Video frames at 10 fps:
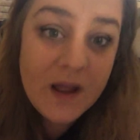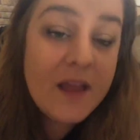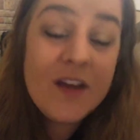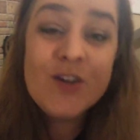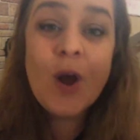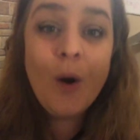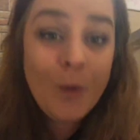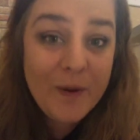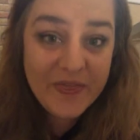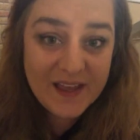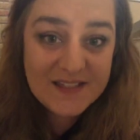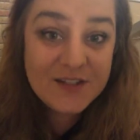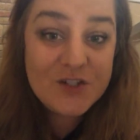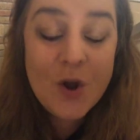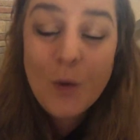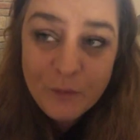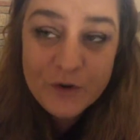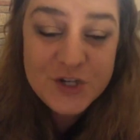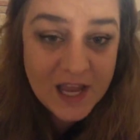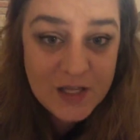There's hope in this. There's hope for
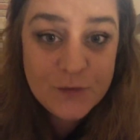change.